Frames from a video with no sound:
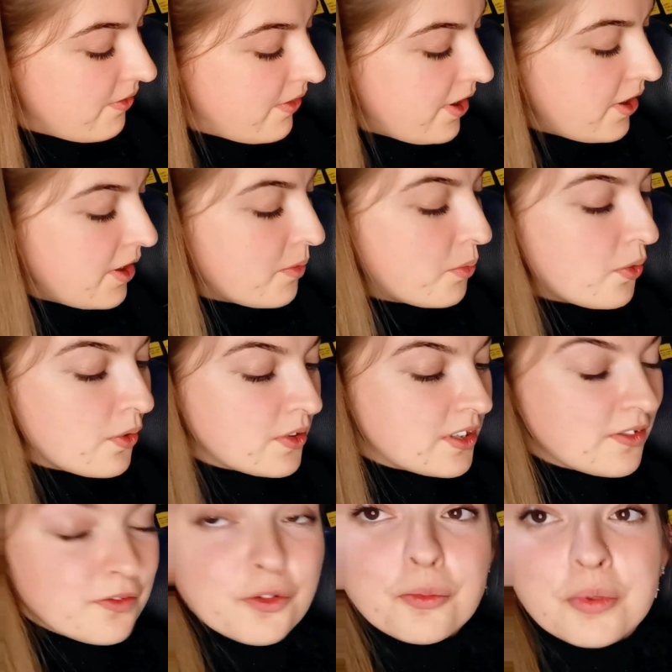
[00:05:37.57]
Very
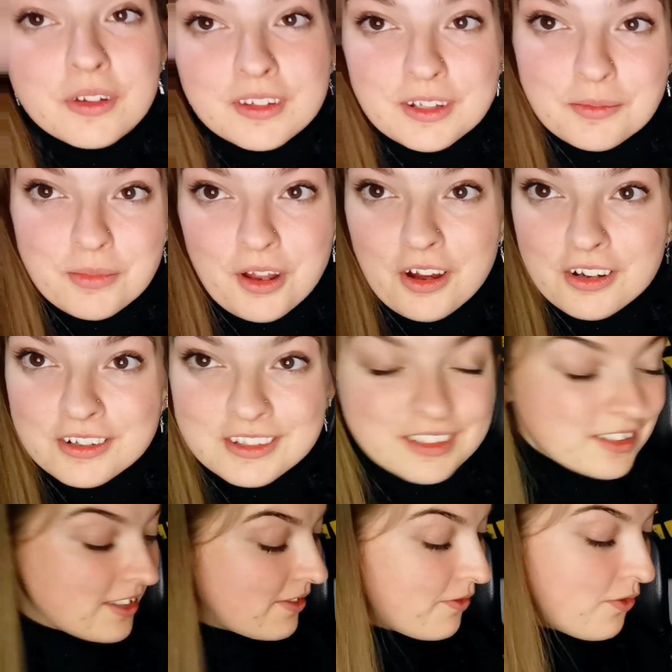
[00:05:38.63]
important for building
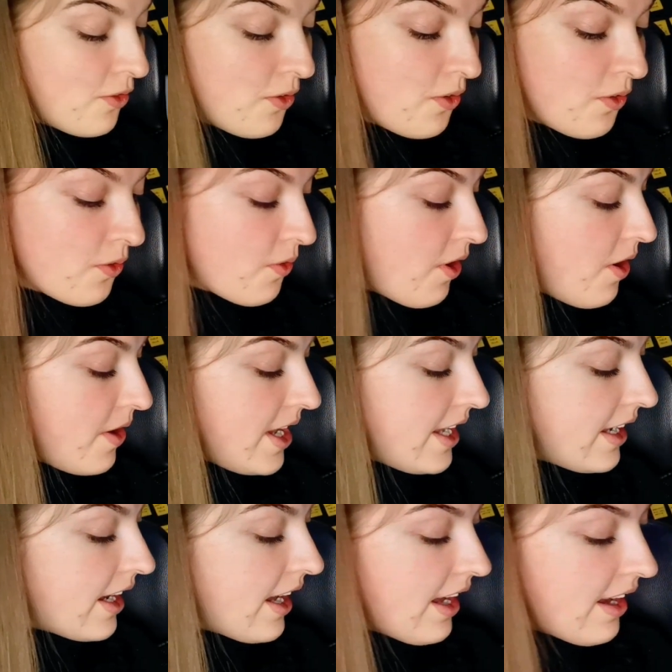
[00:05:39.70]
blocks, for
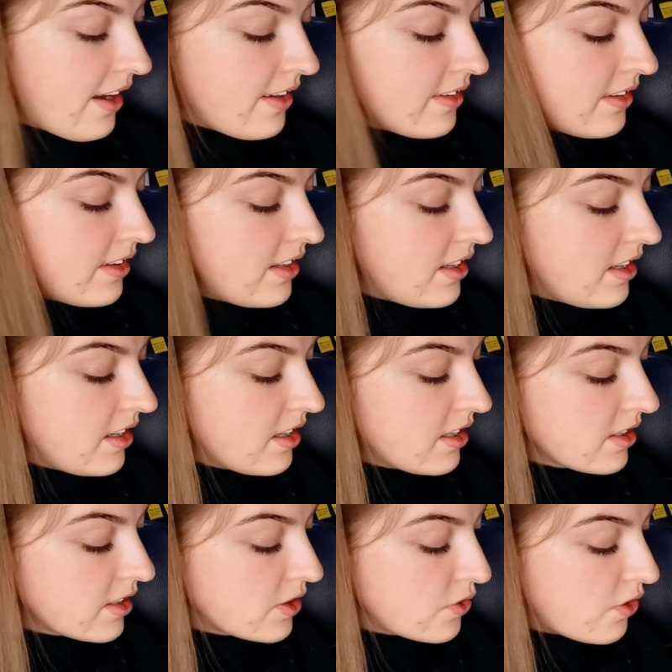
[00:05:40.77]
growing healthier,
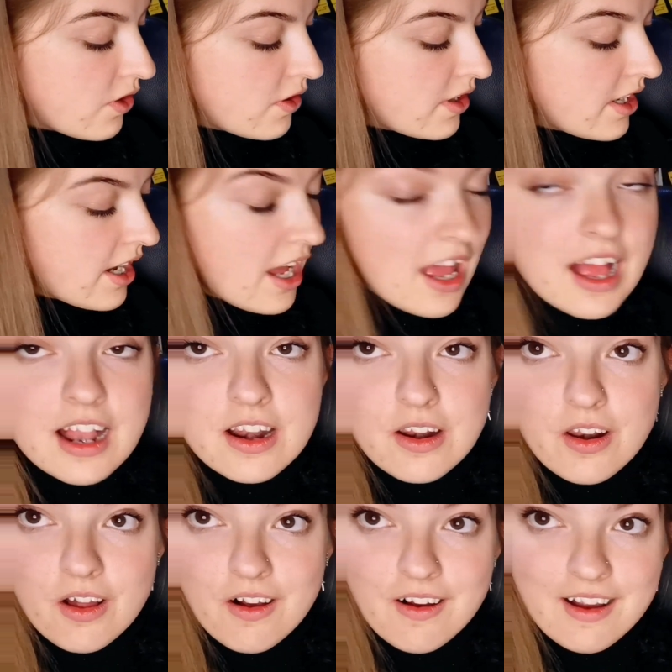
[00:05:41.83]
stronger
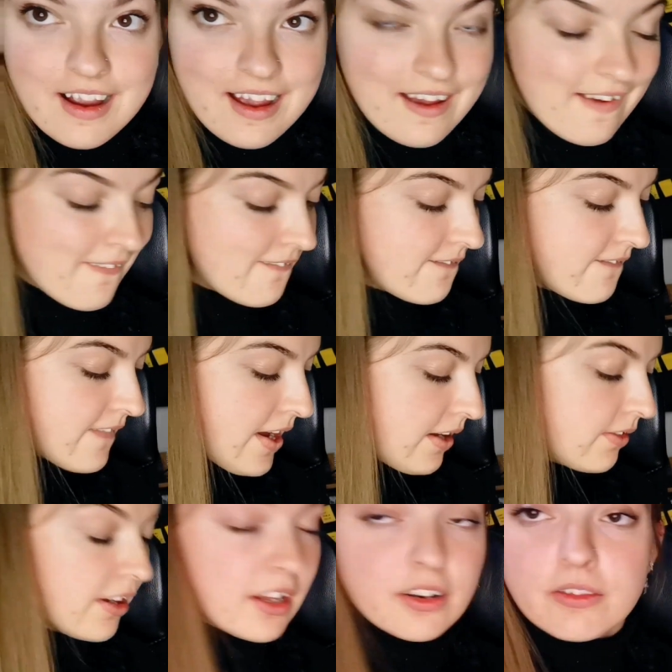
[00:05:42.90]
and longer
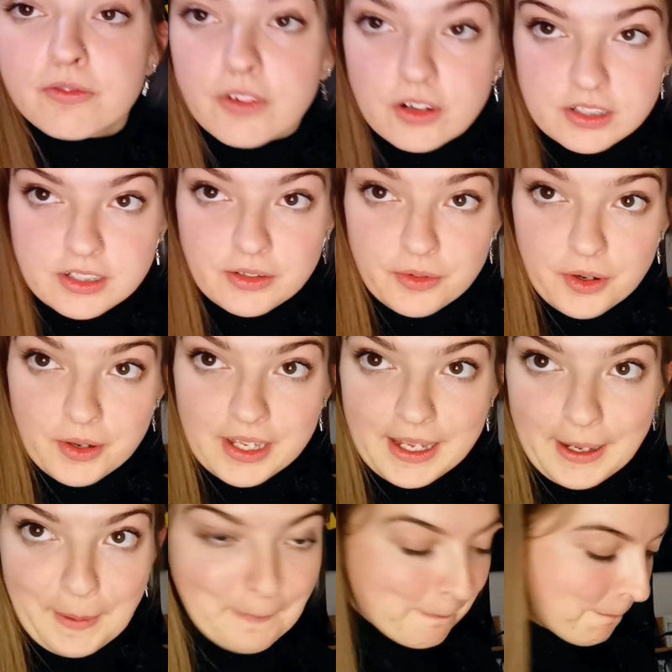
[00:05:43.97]
and faster growing
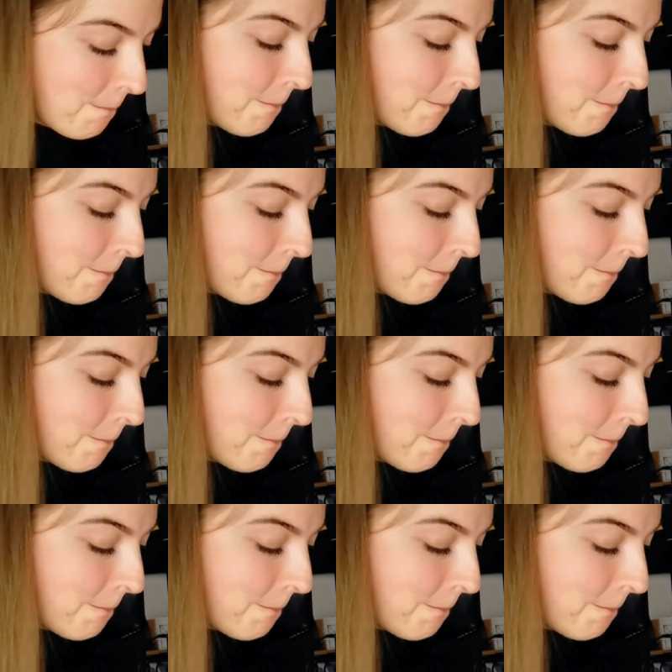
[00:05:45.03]
hair.